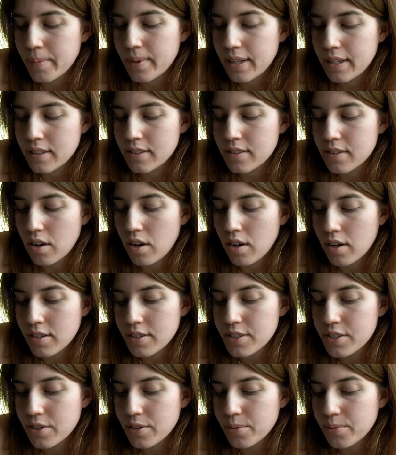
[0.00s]
It's
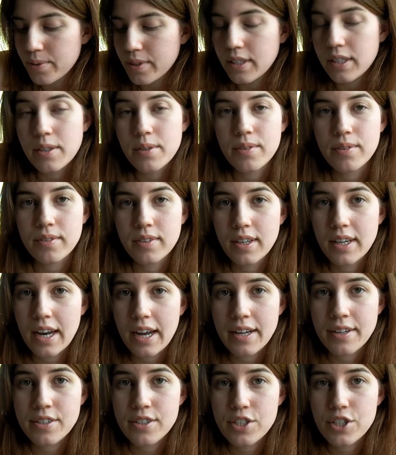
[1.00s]
also really
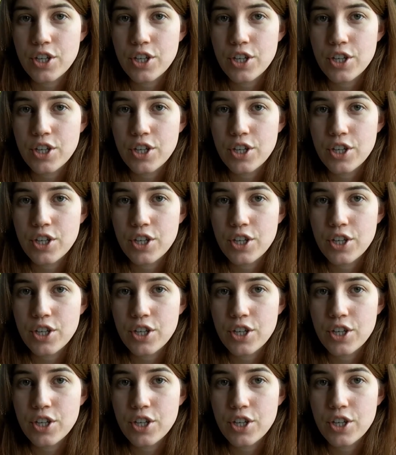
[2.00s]
nice